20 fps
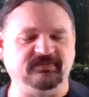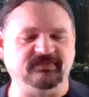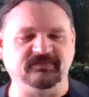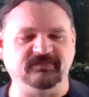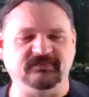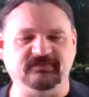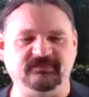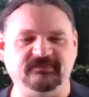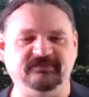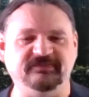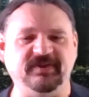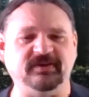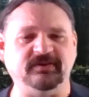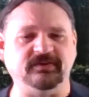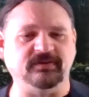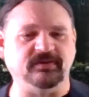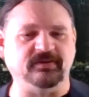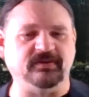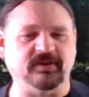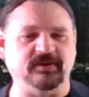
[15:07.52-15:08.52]

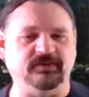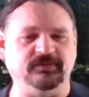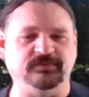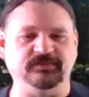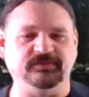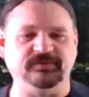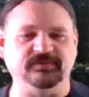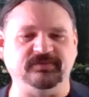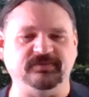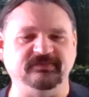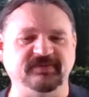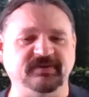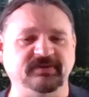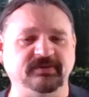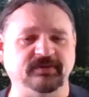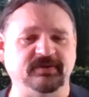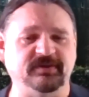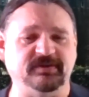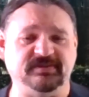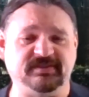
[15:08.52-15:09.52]
vendor-owned or
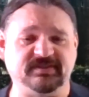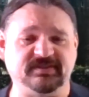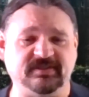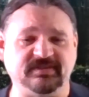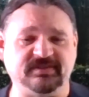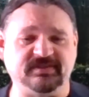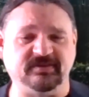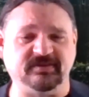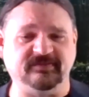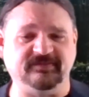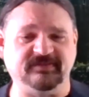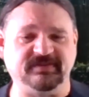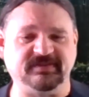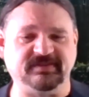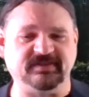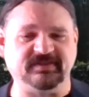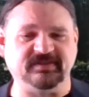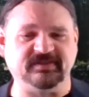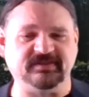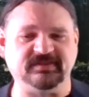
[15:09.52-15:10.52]
vendor-hosted
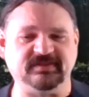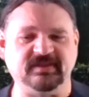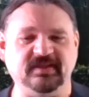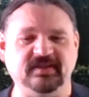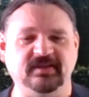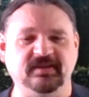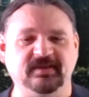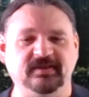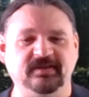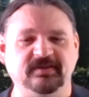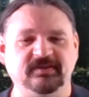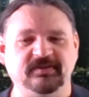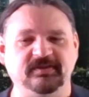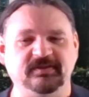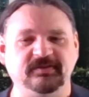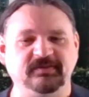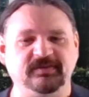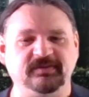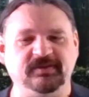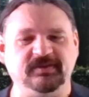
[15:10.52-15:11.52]
services,
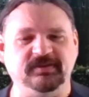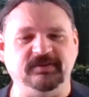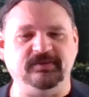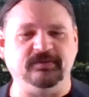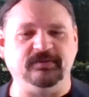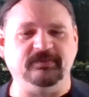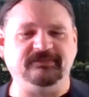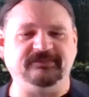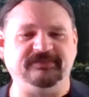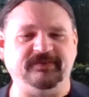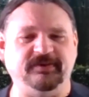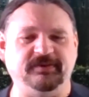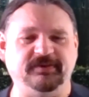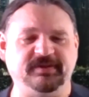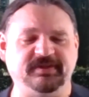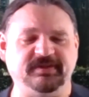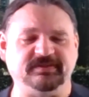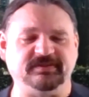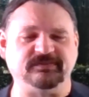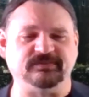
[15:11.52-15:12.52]
your
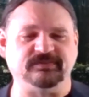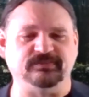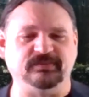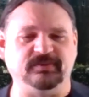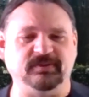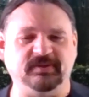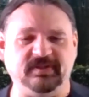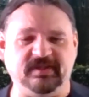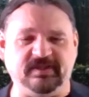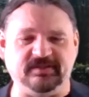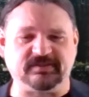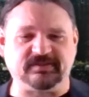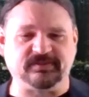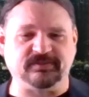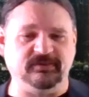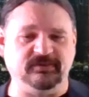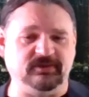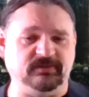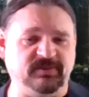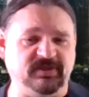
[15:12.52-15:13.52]
focus really is
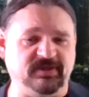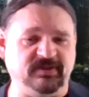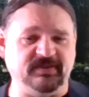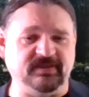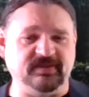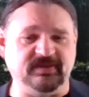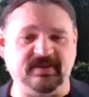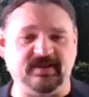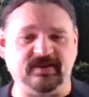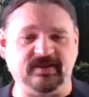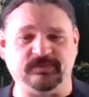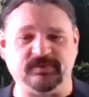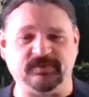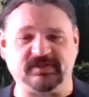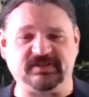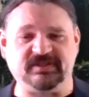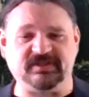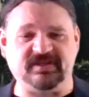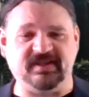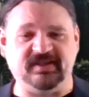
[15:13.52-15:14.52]
going to be on the network
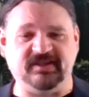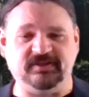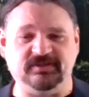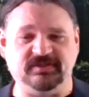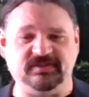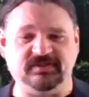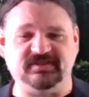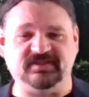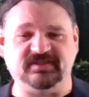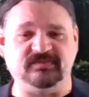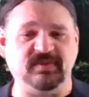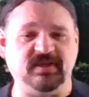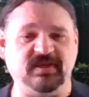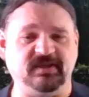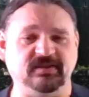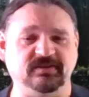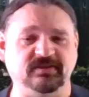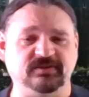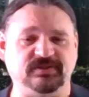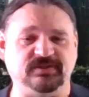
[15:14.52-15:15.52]
changes and
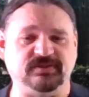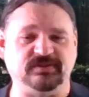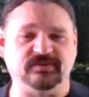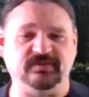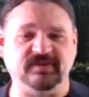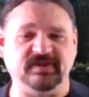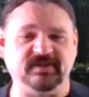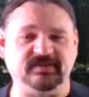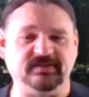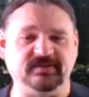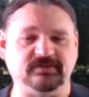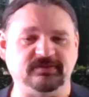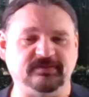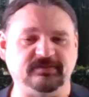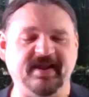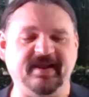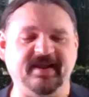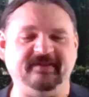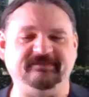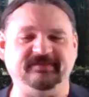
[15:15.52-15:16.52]
making sure that the
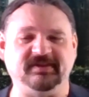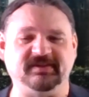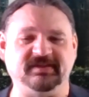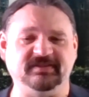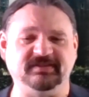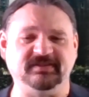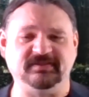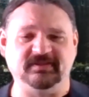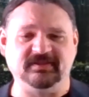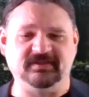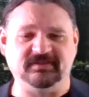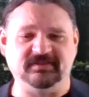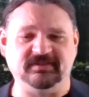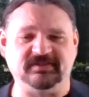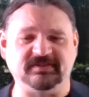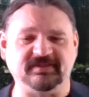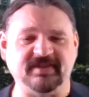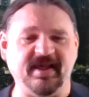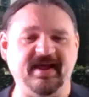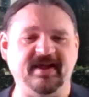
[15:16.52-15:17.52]
traffic is
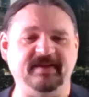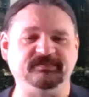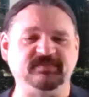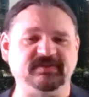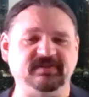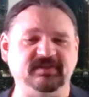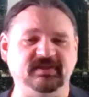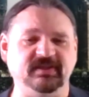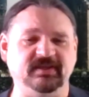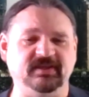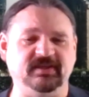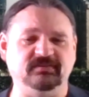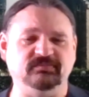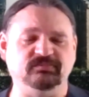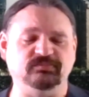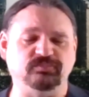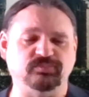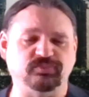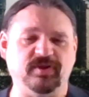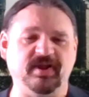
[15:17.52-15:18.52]
stopped and
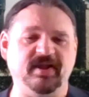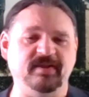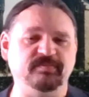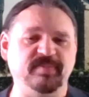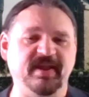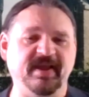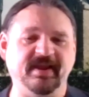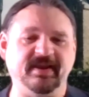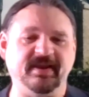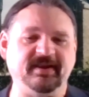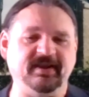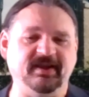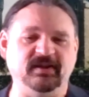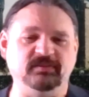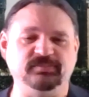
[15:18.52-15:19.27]
brought back up.